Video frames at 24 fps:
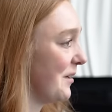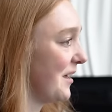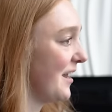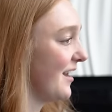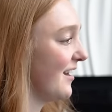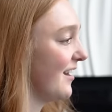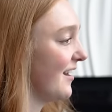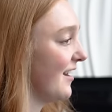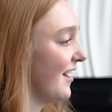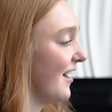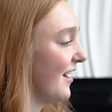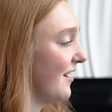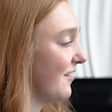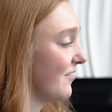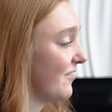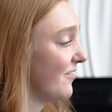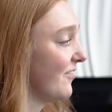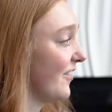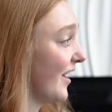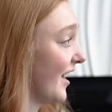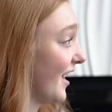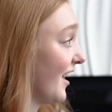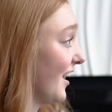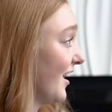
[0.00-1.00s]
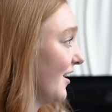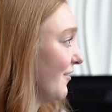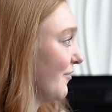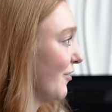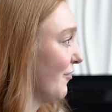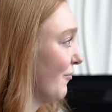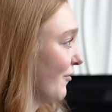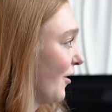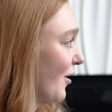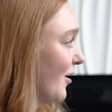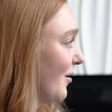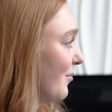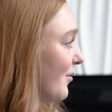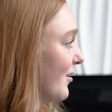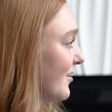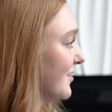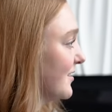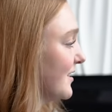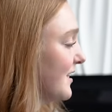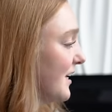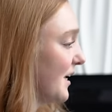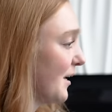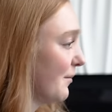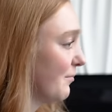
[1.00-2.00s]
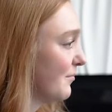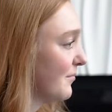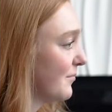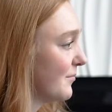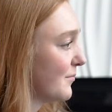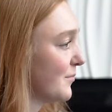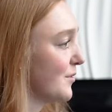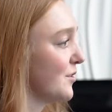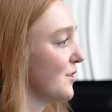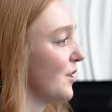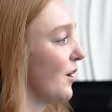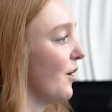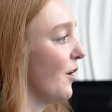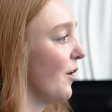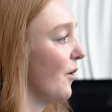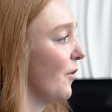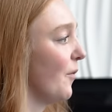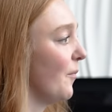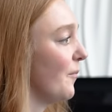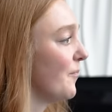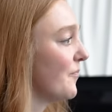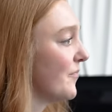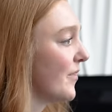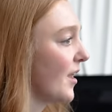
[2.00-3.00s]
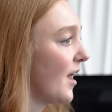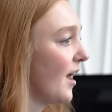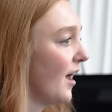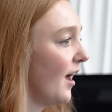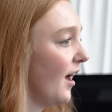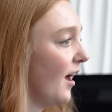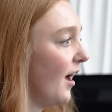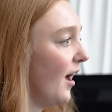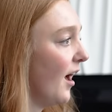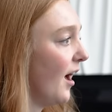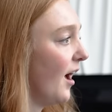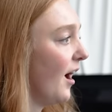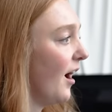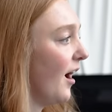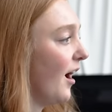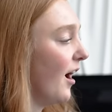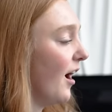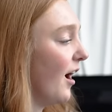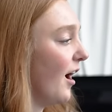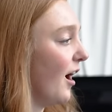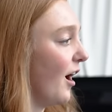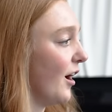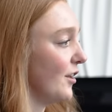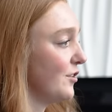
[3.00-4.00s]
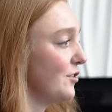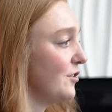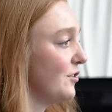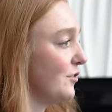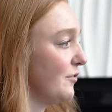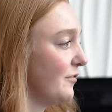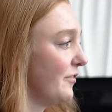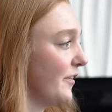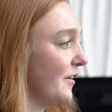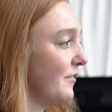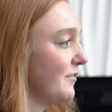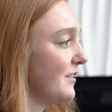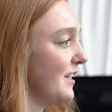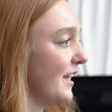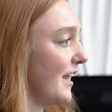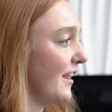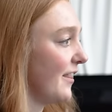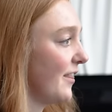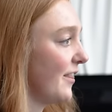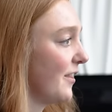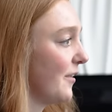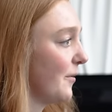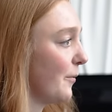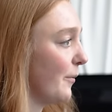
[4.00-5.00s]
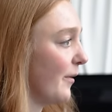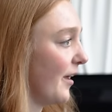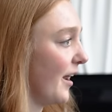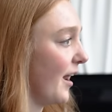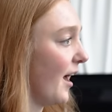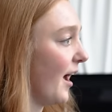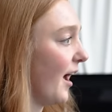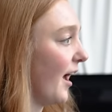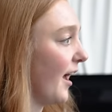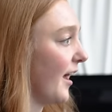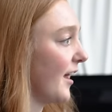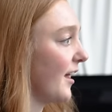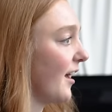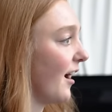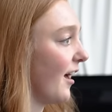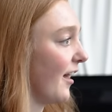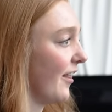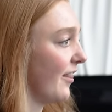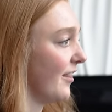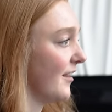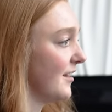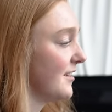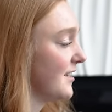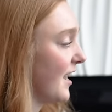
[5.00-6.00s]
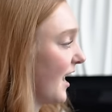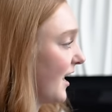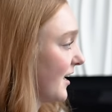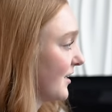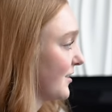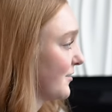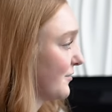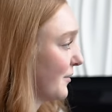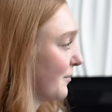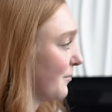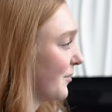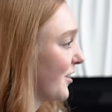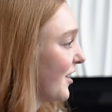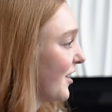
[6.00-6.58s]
been a fan of the volleyball team. Mm-hmm. So on June 15th, when I got the text from